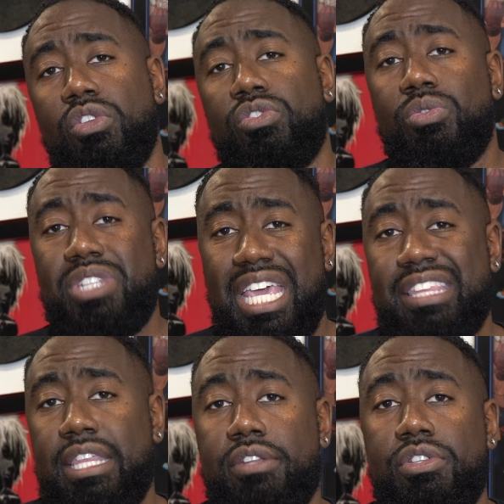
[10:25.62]
So
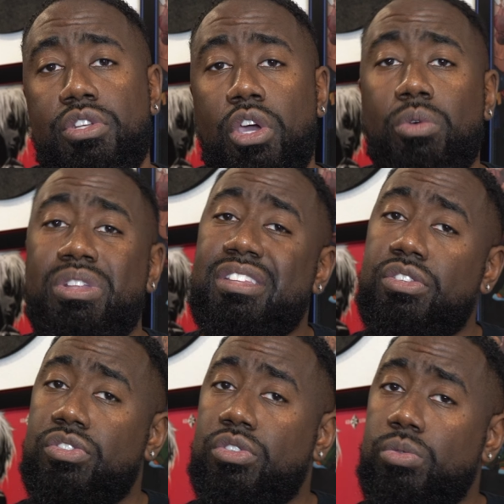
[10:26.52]
take that to note. And
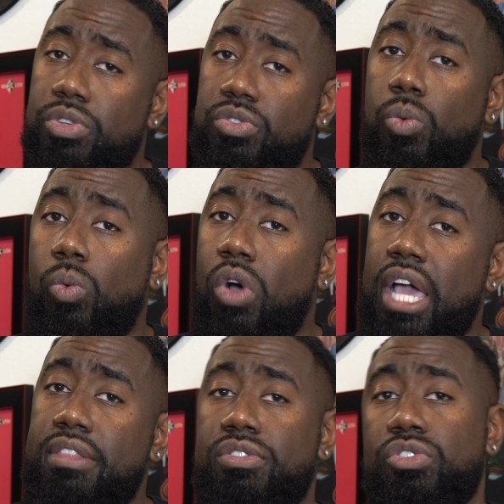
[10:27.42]
this is the reason
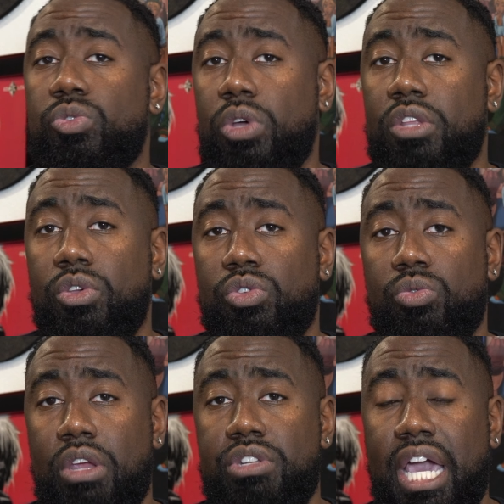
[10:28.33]
why this is one of those
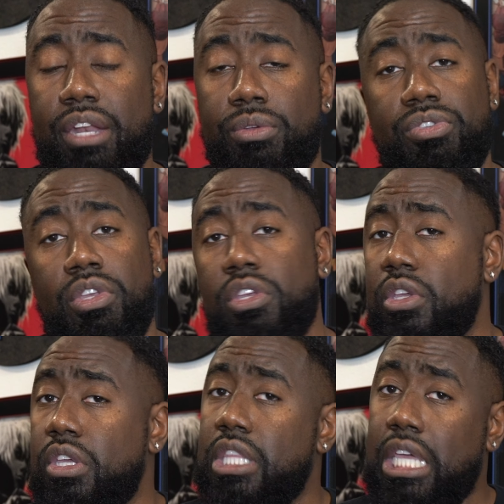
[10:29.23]
rare titles.
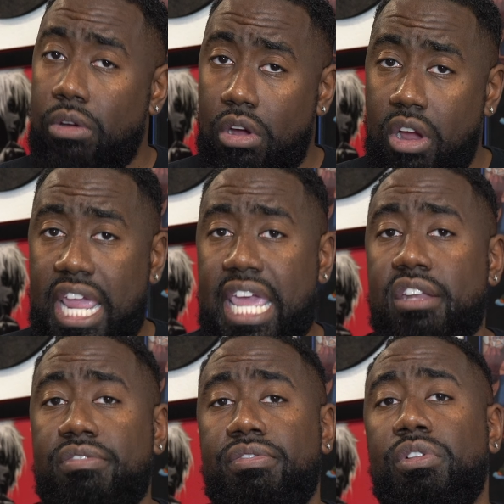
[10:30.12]
There are a
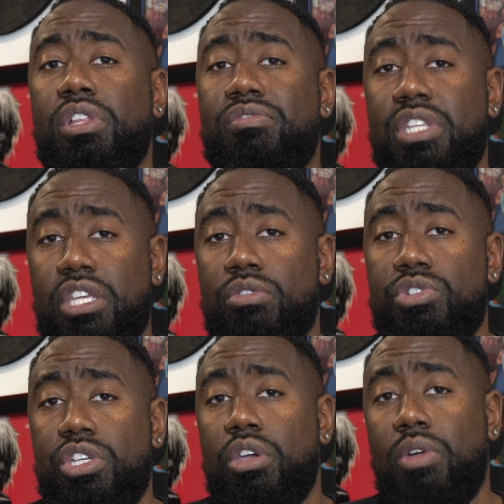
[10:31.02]
handful of Neo
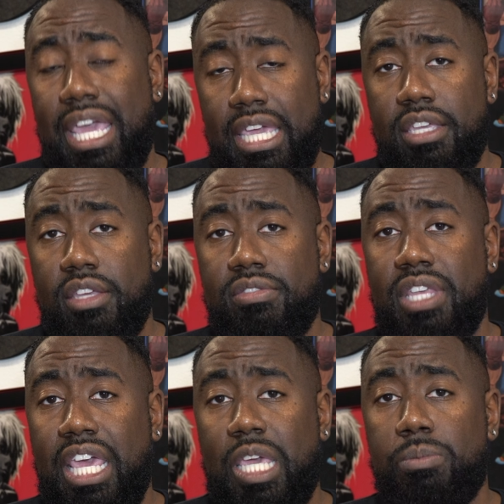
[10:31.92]
Geo AES
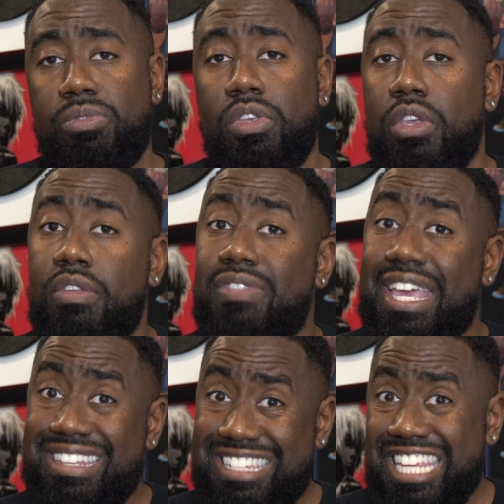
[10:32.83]
games
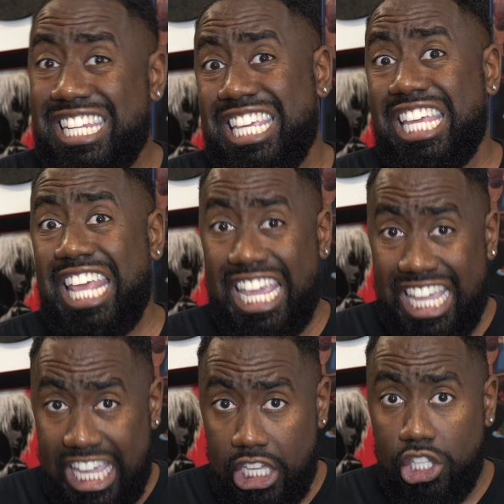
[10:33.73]
that did get a
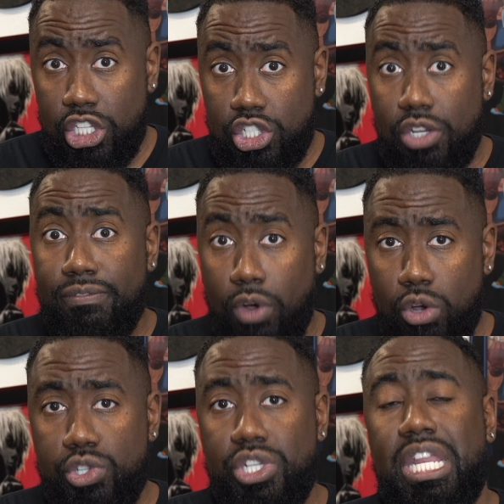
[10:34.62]
English
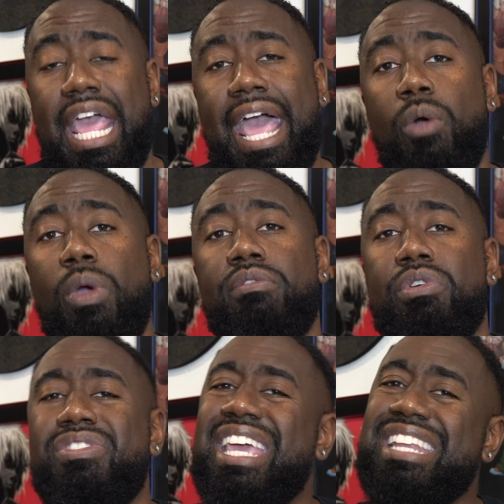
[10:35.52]
version.
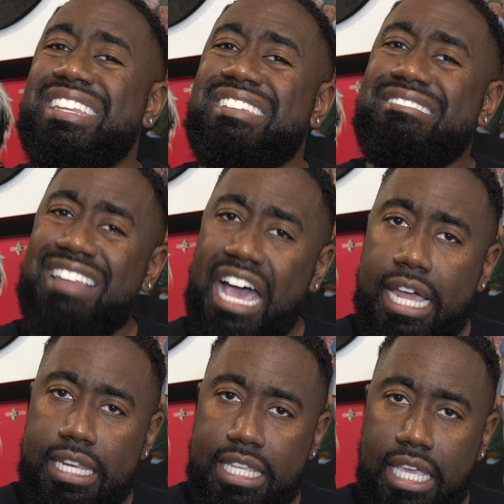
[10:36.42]
However, they did
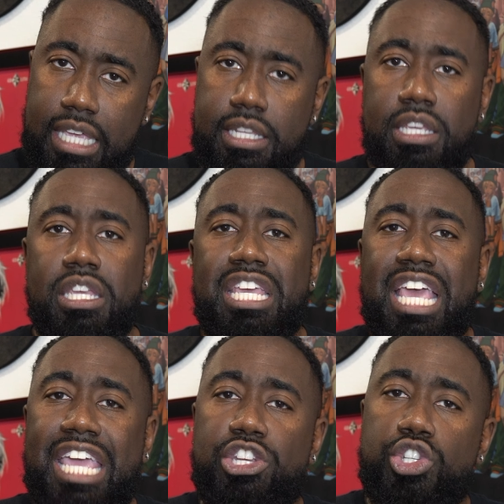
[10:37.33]
not get
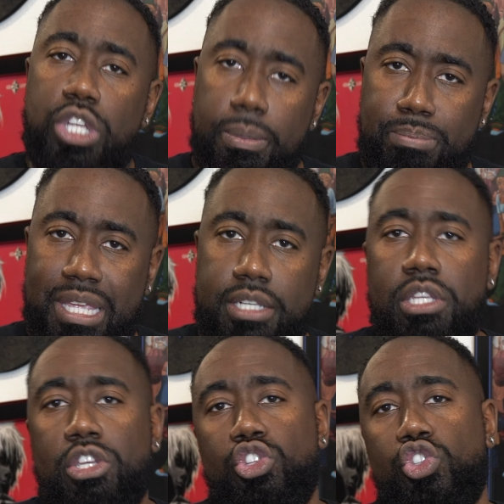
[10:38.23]
a
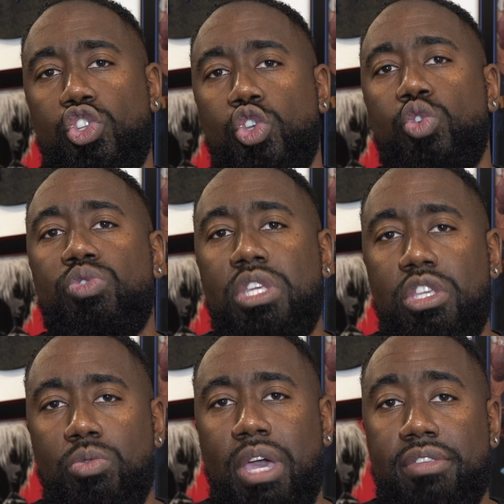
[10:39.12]
shipment to the
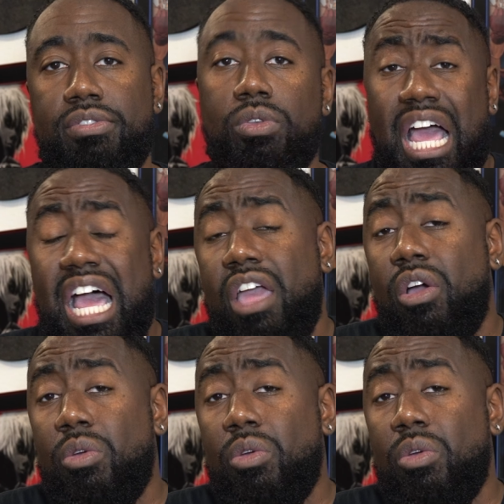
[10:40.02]
US. I